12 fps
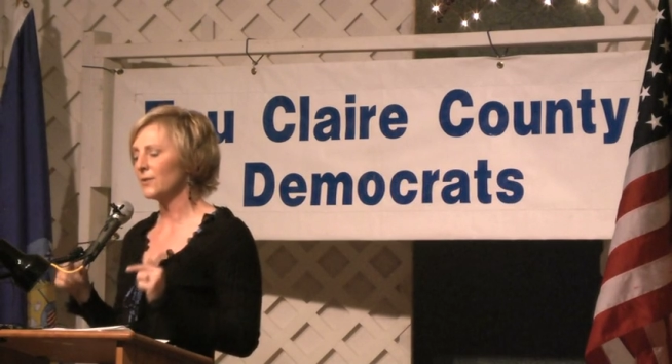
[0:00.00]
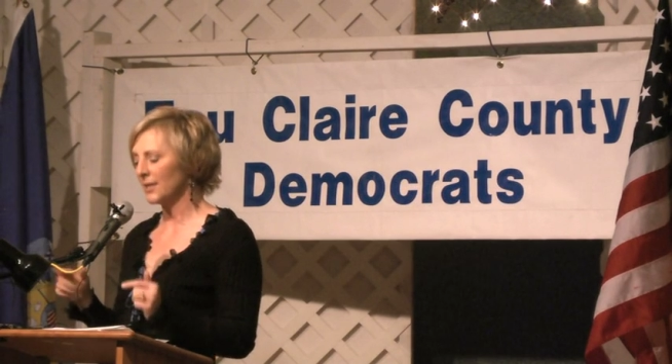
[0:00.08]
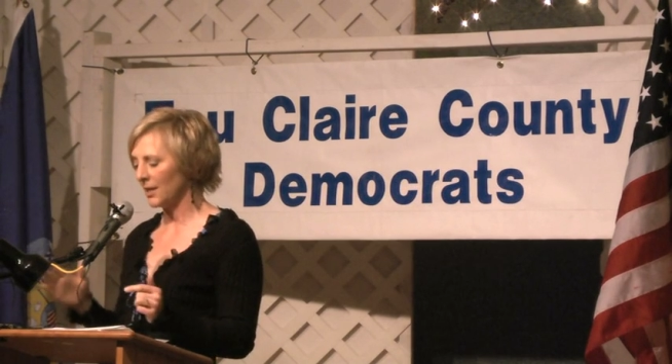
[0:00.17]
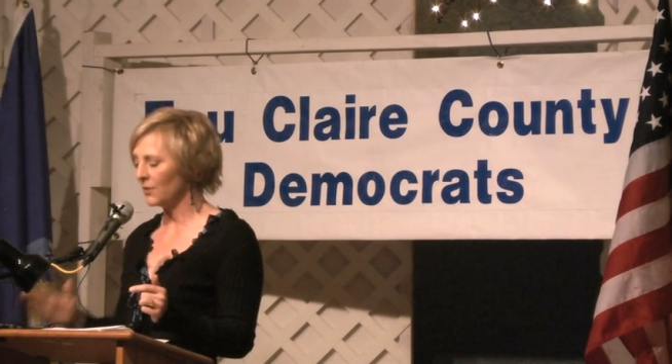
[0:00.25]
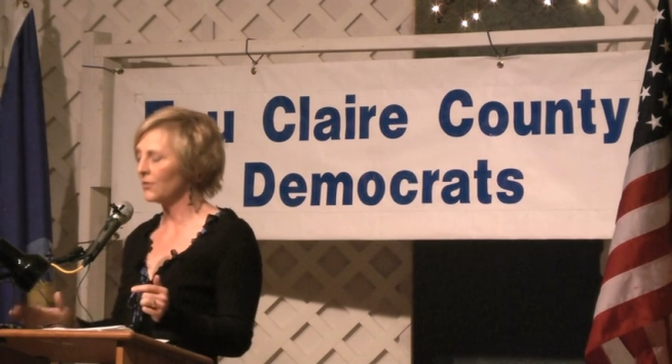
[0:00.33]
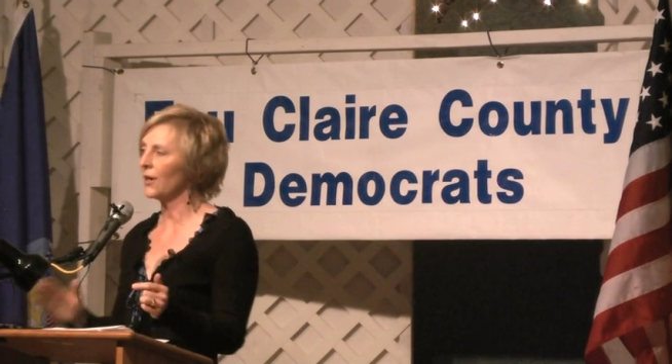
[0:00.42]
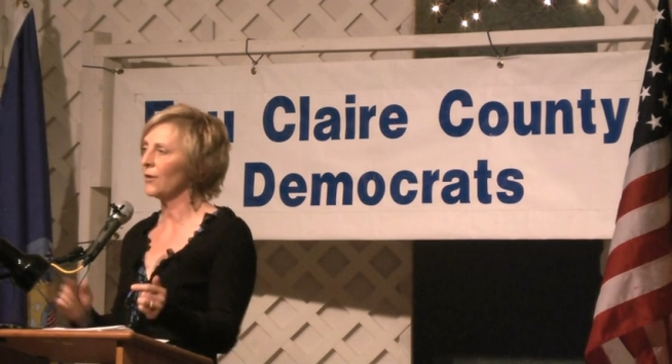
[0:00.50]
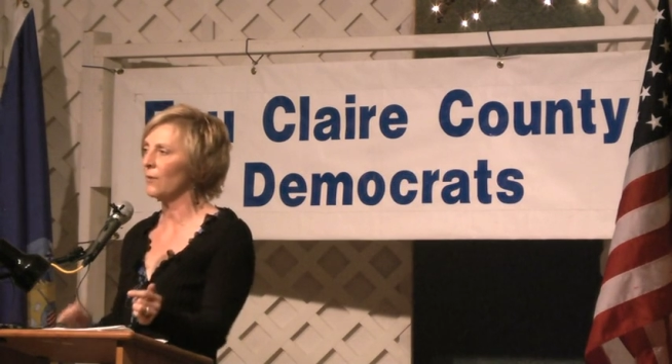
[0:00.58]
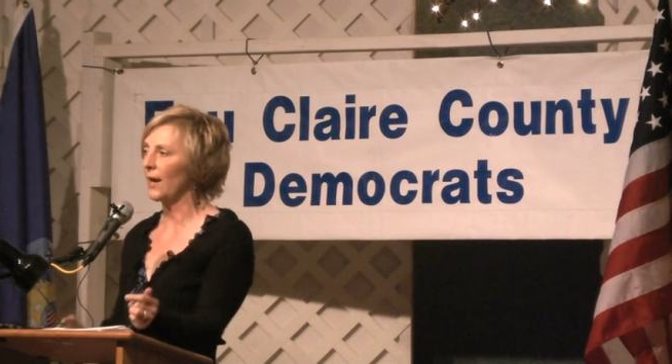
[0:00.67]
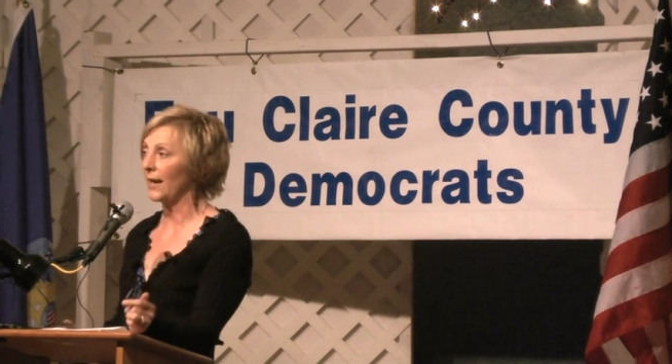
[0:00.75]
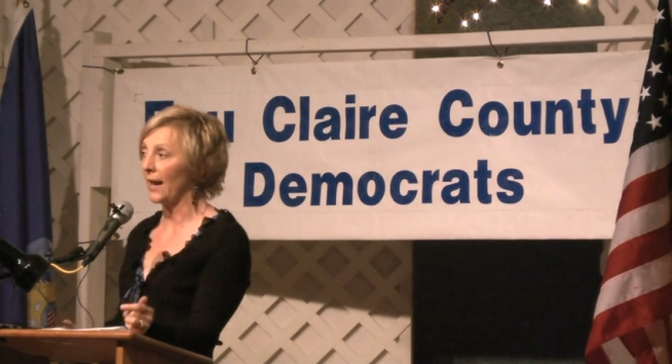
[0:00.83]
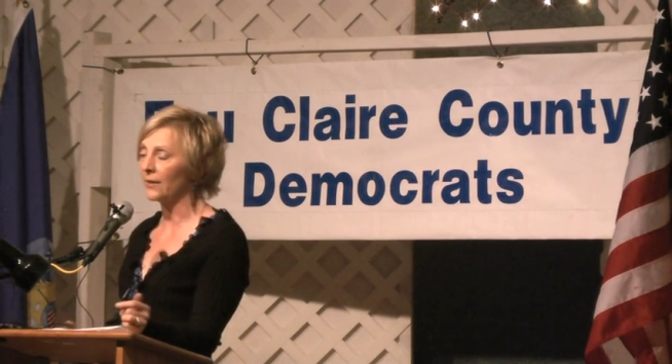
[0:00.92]
You say, you darn
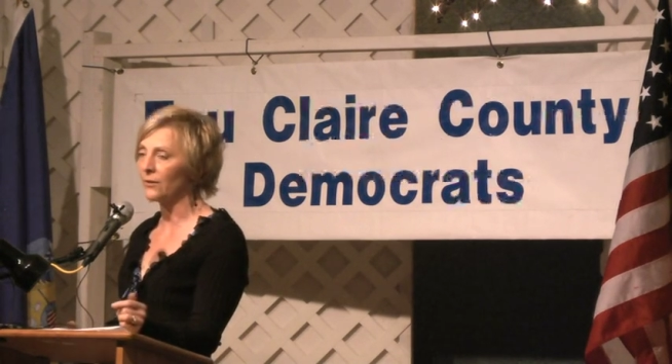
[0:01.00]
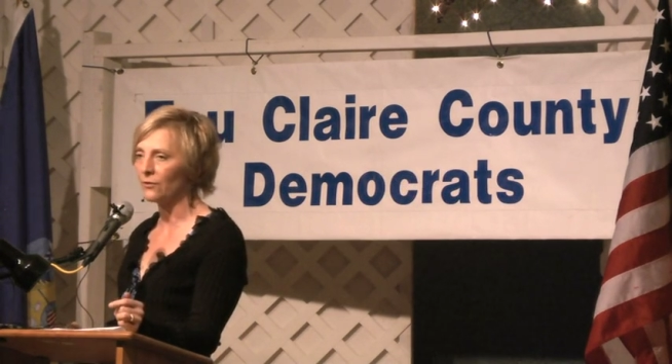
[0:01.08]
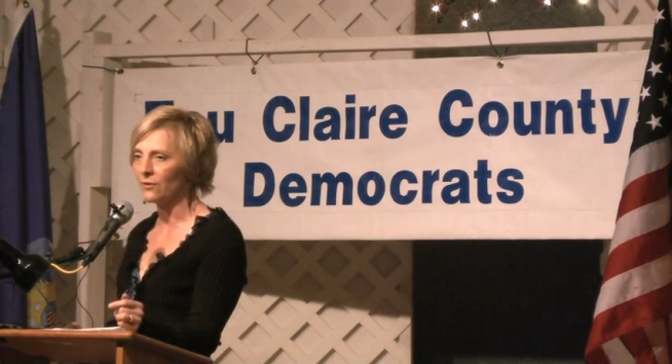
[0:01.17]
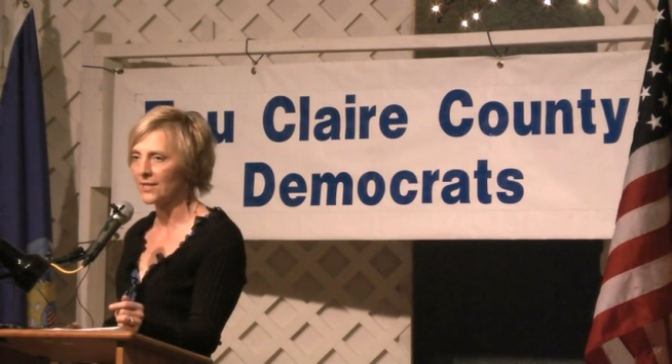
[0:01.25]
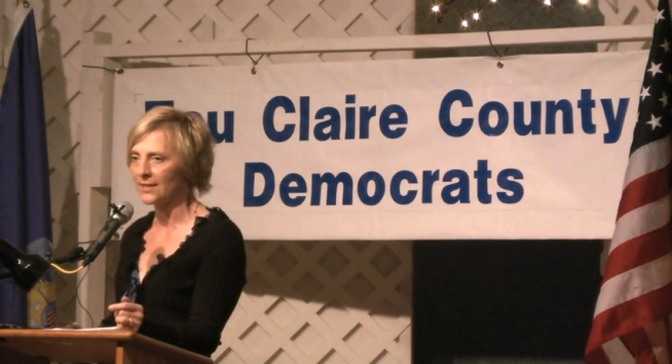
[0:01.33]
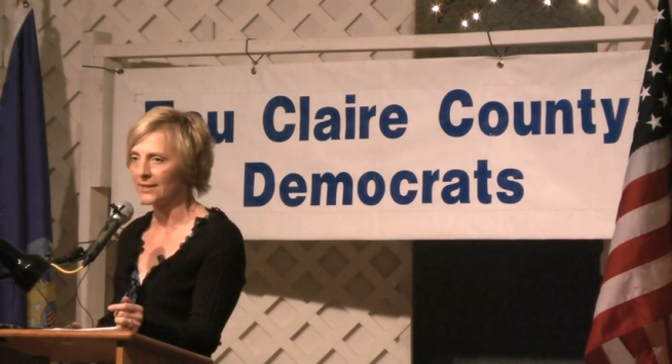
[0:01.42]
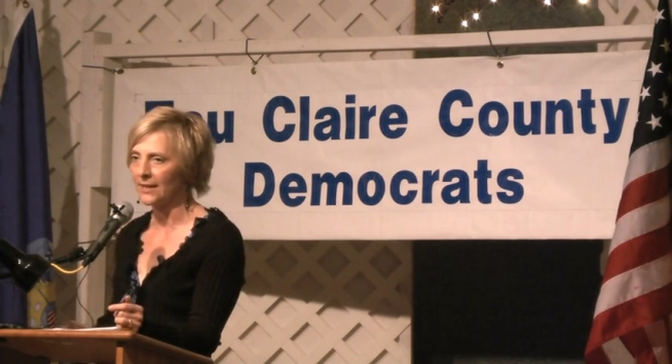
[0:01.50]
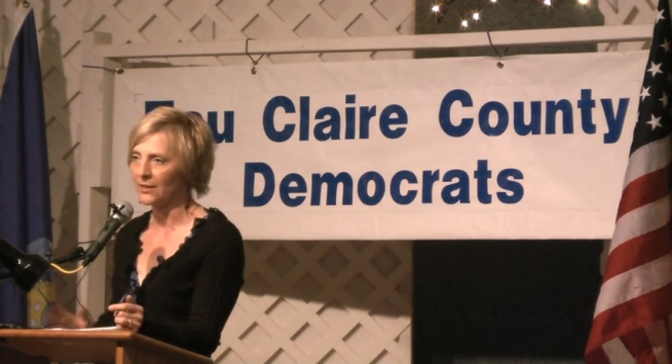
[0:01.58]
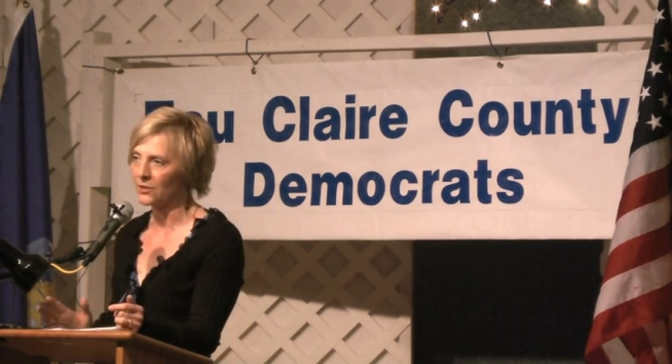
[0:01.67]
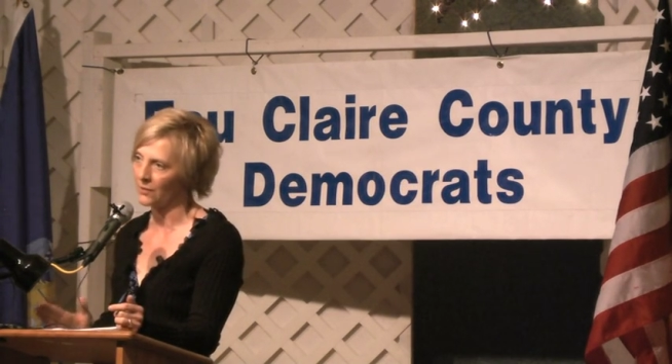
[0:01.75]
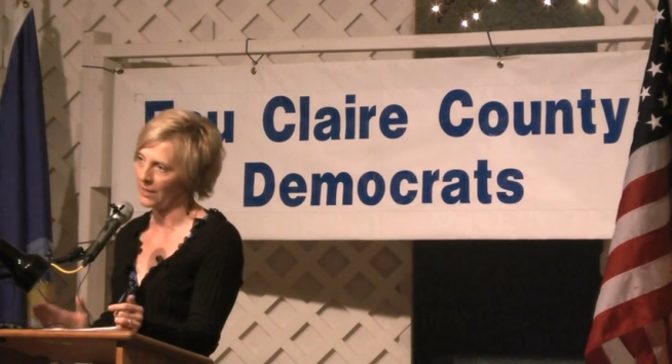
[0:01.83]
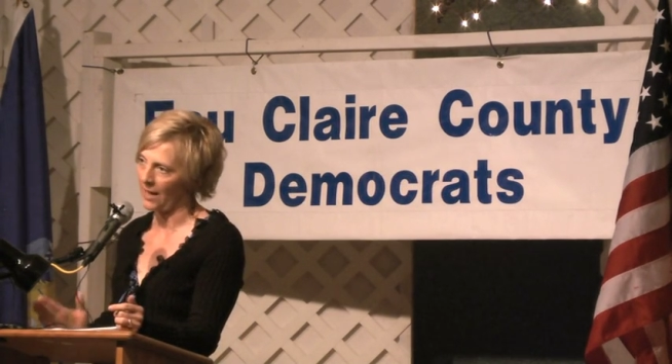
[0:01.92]
right, I know Kristen
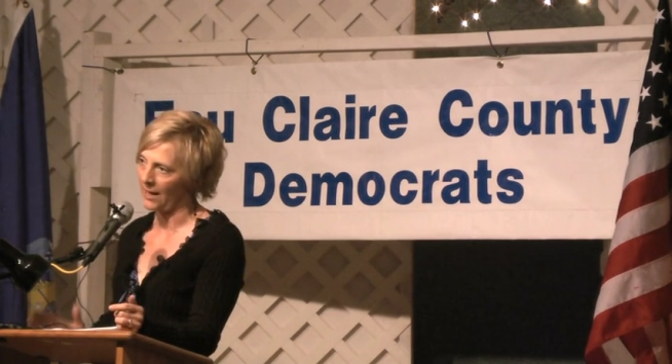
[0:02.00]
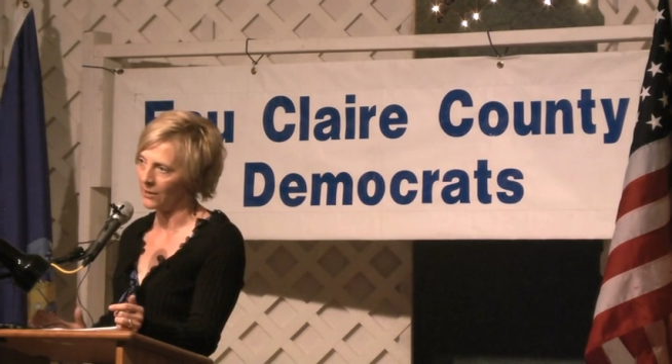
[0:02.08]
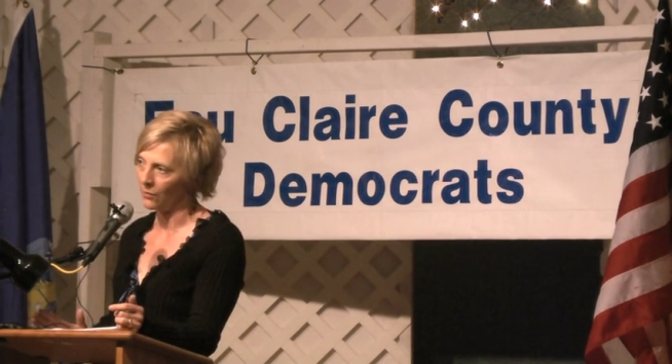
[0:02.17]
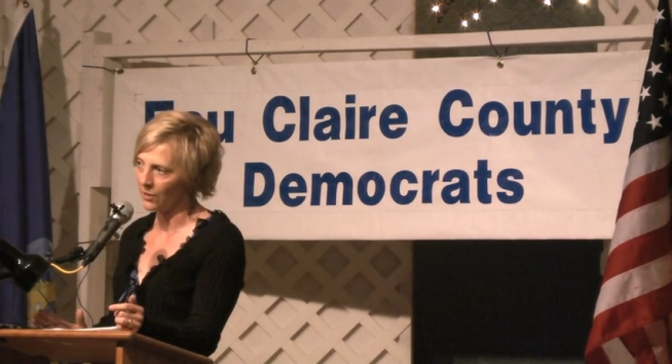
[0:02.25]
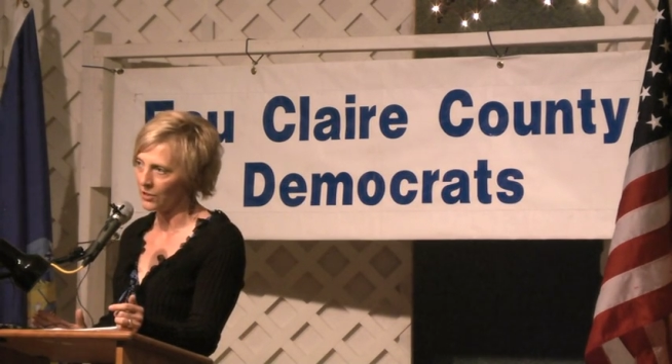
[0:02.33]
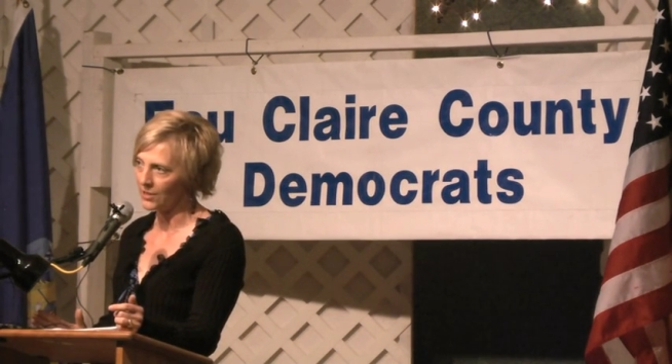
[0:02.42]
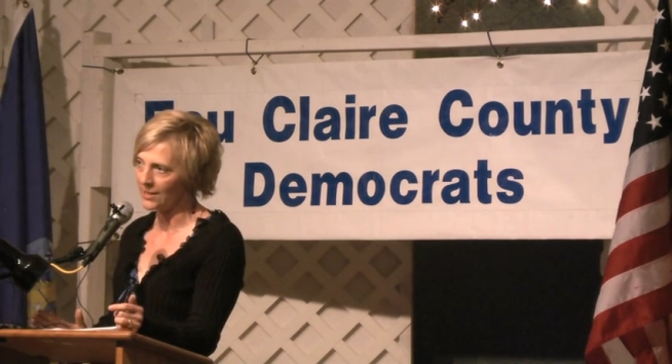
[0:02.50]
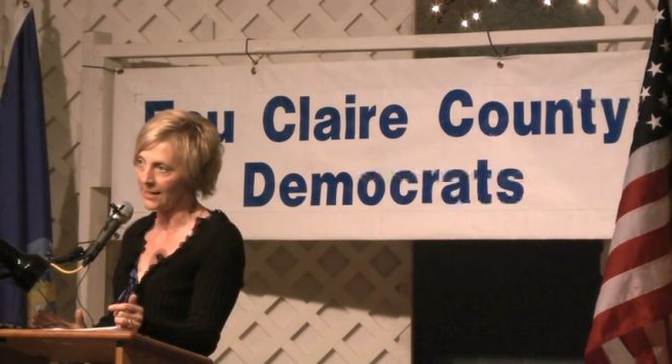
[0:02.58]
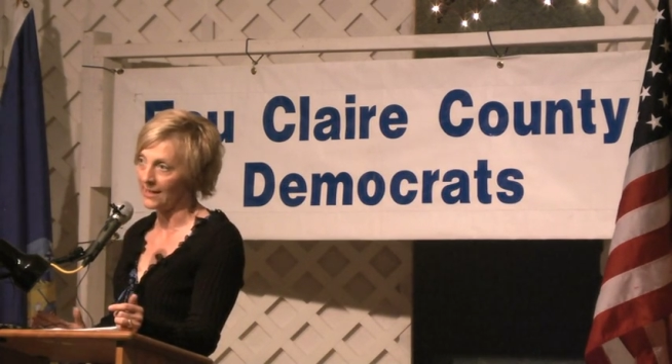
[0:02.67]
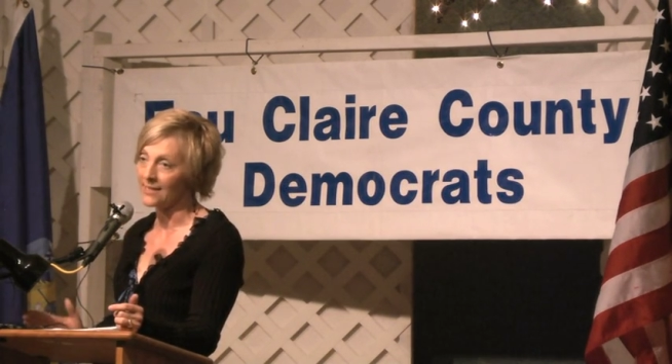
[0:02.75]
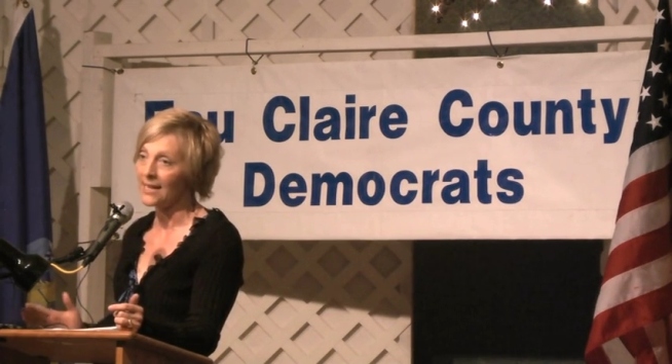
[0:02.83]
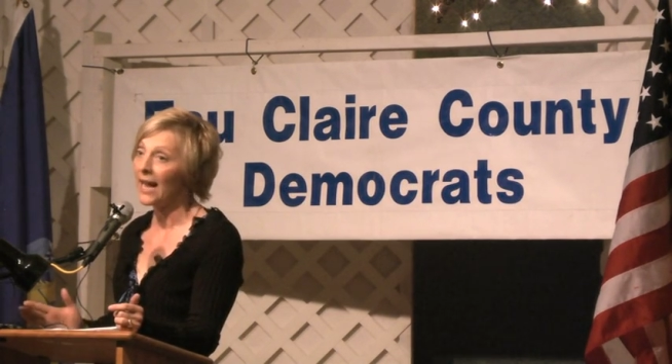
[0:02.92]
Dexter and I know where she
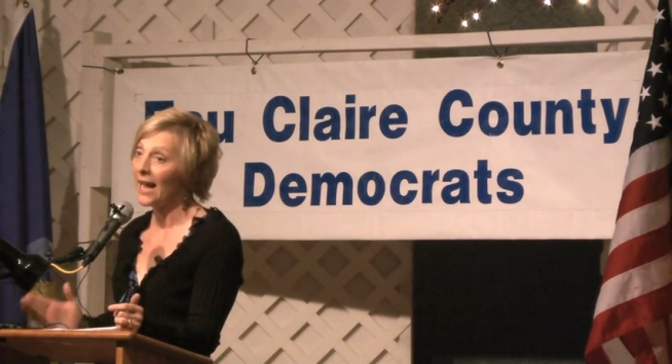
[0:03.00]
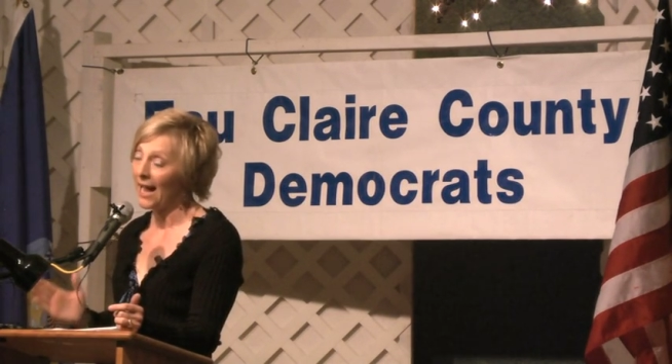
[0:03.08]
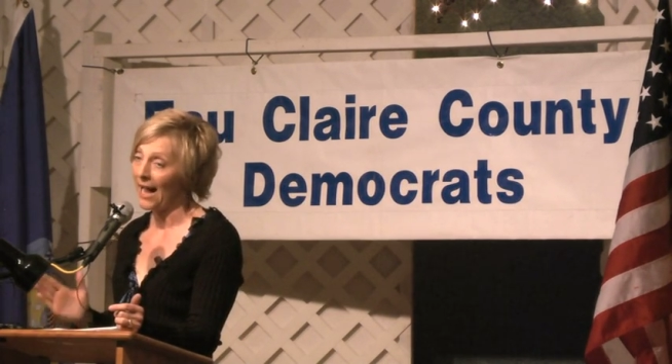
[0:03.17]
stands.